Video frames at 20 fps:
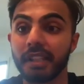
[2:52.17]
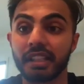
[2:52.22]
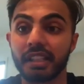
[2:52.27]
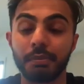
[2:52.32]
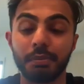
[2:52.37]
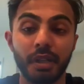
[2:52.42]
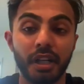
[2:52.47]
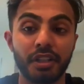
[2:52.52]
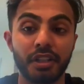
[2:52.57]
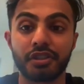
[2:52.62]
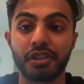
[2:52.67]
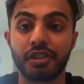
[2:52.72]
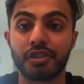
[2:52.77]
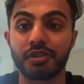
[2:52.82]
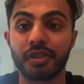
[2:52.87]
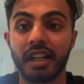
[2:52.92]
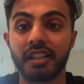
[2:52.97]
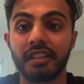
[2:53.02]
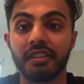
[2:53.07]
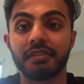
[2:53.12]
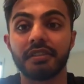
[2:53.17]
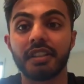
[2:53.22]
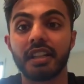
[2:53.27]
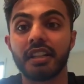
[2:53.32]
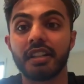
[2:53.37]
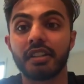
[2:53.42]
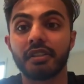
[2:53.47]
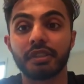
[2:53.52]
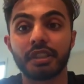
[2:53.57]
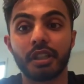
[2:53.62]
a bunch, just trying to
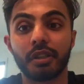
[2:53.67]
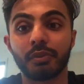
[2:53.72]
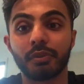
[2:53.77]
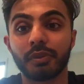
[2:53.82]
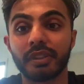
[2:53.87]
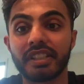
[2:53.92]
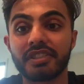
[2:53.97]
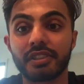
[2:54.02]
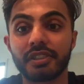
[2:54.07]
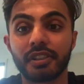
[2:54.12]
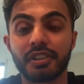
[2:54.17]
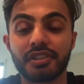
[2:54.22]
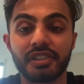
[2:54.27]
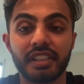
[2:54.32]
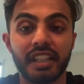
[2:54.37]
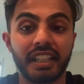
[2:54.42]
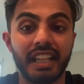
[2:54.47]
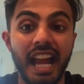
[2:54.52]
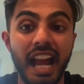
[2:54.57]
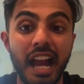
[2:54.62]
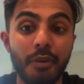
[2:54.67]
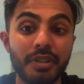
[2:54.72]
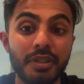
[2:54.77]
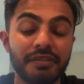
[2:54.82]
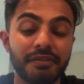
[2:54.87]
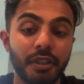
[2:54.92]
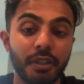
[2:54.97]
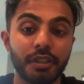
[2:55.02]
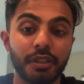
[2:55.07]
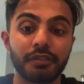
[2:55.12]
you know research like how
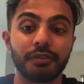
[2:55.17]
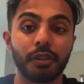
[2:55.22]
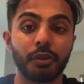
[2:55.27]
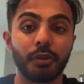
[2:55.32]
is Flutter for